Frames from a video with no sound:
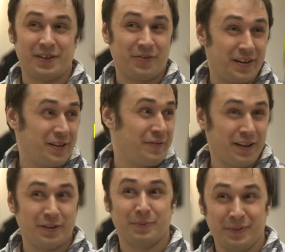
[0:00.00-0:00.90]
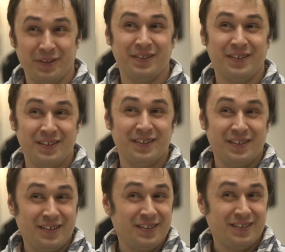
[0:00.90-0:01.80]
beyond just the
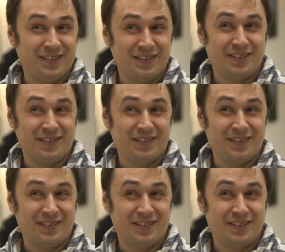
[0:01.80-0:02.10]
engineering school.